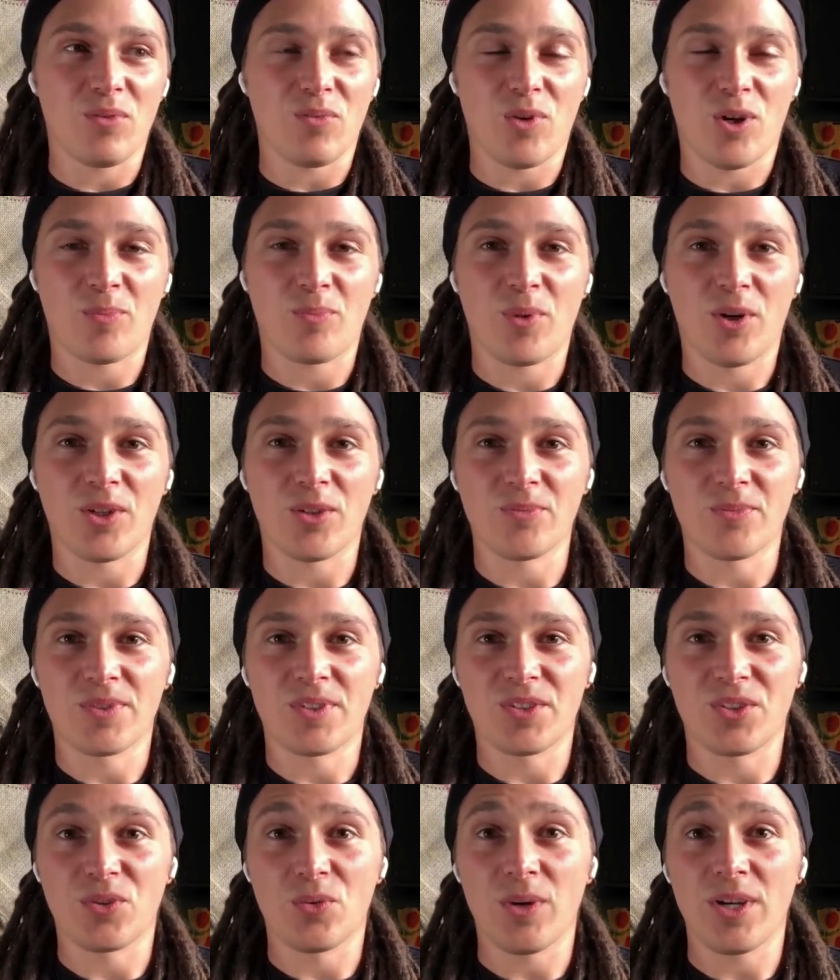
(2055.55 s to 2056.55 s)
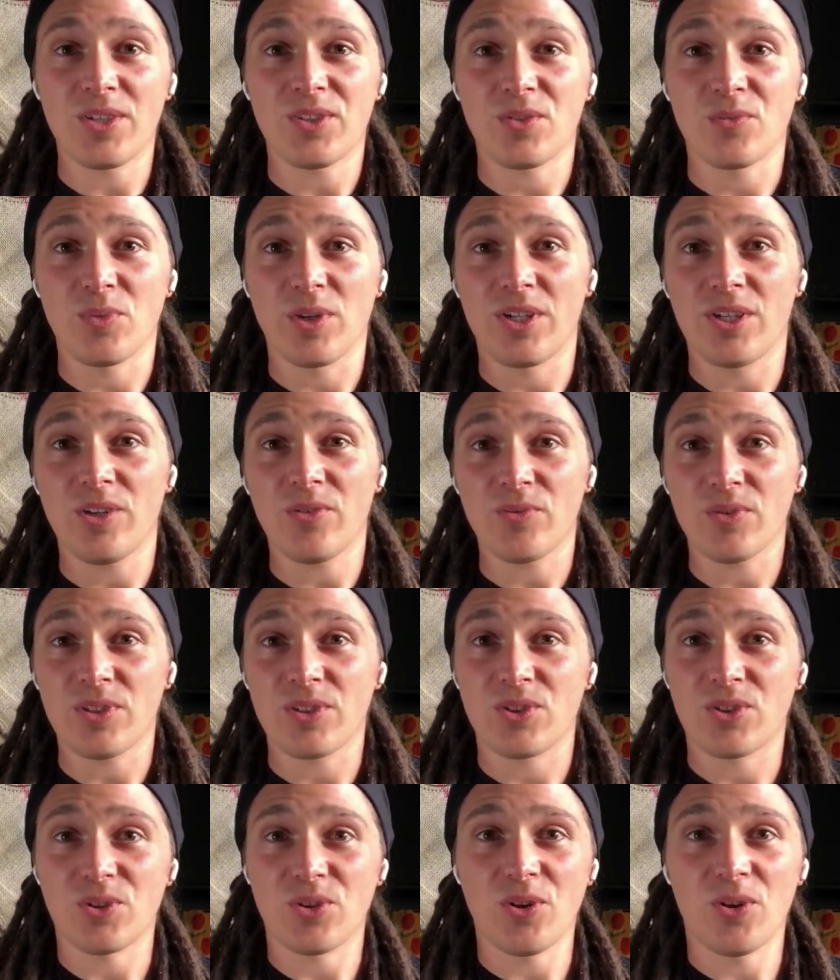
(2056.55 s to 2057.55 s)
rock bottom situation where you're not really
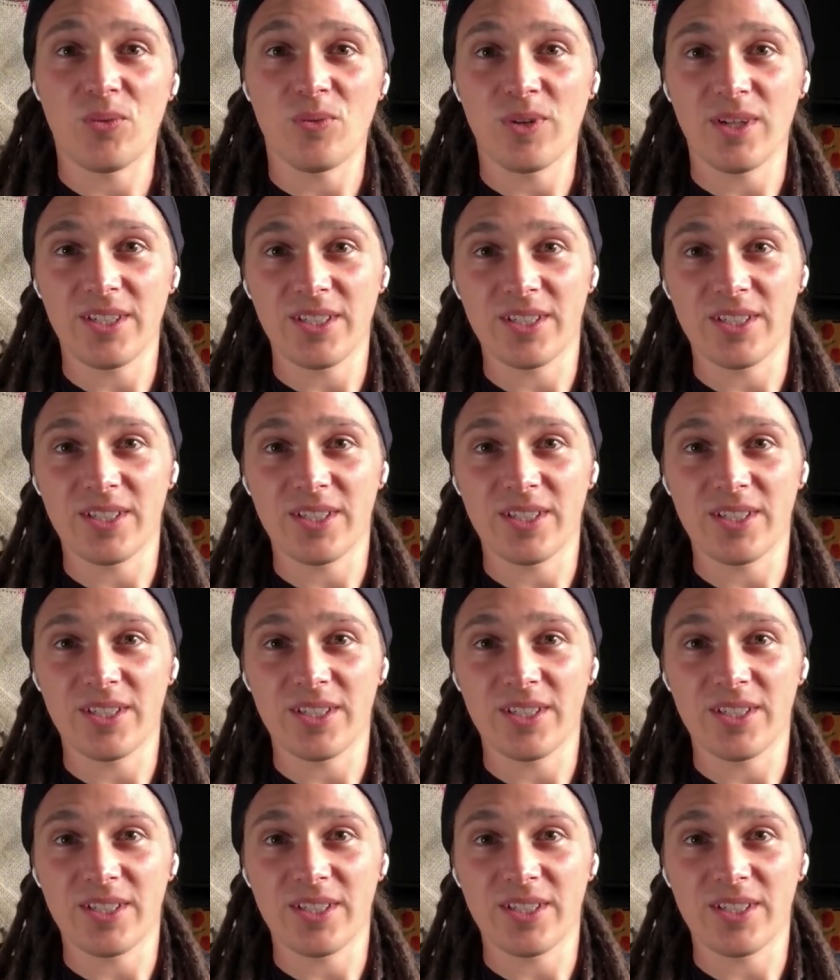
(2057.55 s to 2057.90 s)
sure where